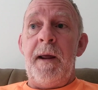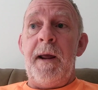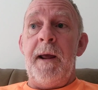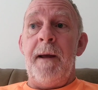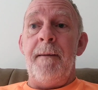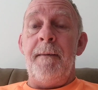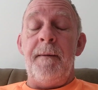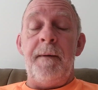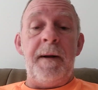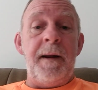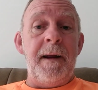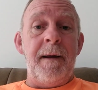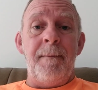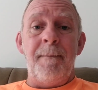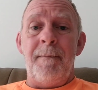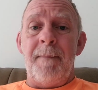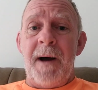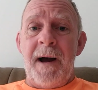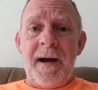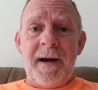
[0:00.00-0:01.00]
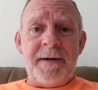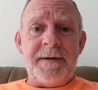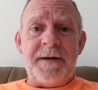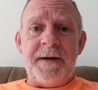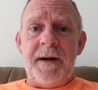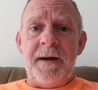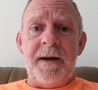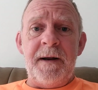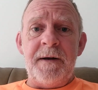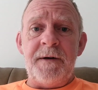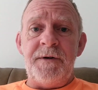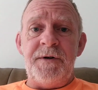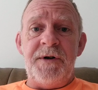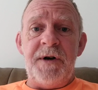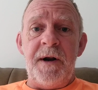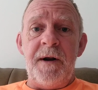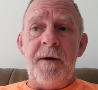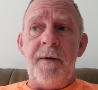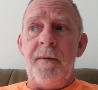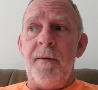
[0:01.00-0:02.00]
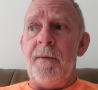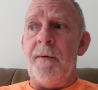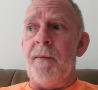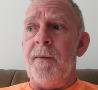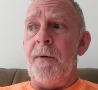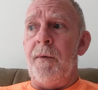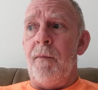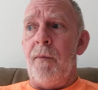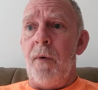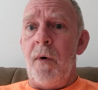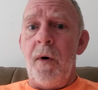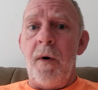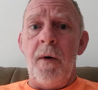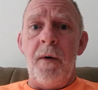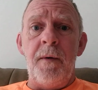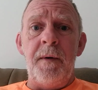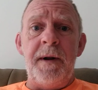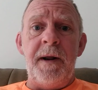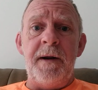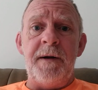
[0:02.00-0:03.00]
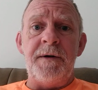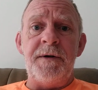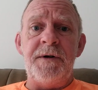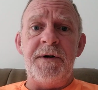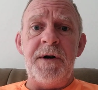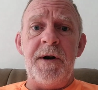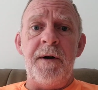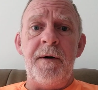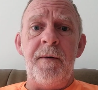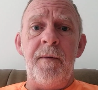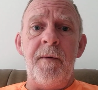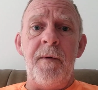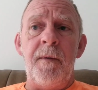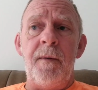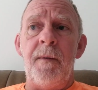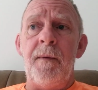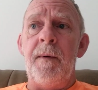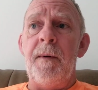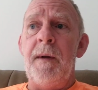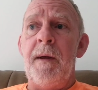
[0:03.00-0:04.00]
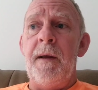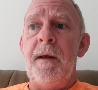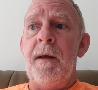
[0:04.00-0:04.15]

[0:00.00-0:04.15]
in, in boxing in general, the world in general,